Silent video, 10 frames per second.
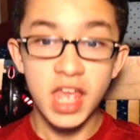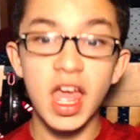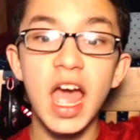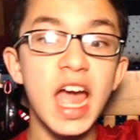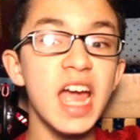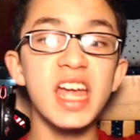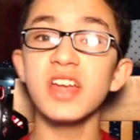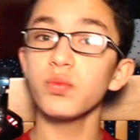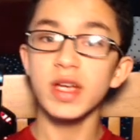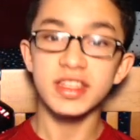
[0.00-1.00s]
Hey,
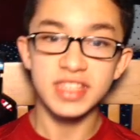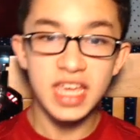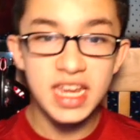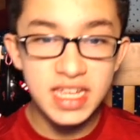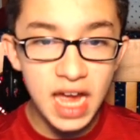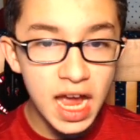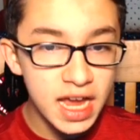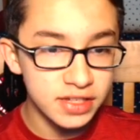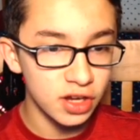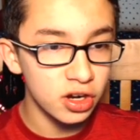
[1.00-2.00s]
we did it,
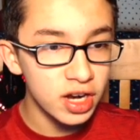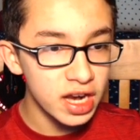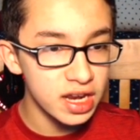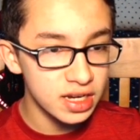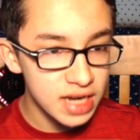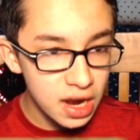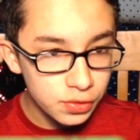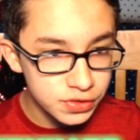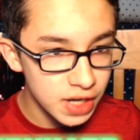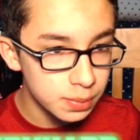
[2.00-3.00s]
guys. All right, now
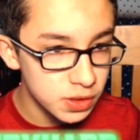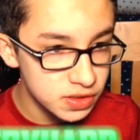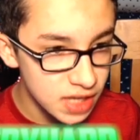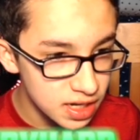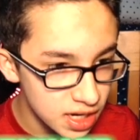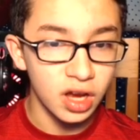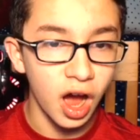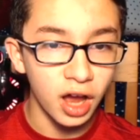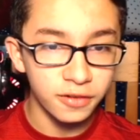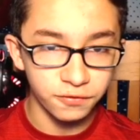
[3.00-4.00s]
it's time to send it.
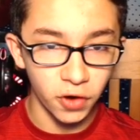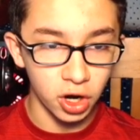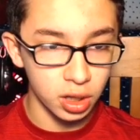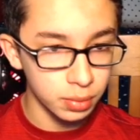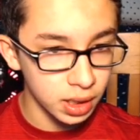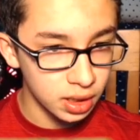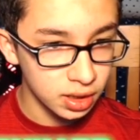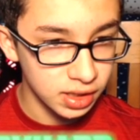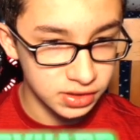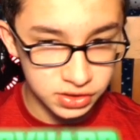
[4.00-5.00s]
Confirm.
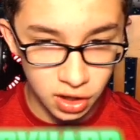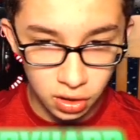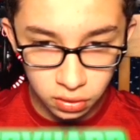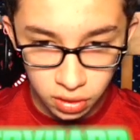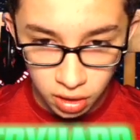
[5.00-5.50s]
Let's go.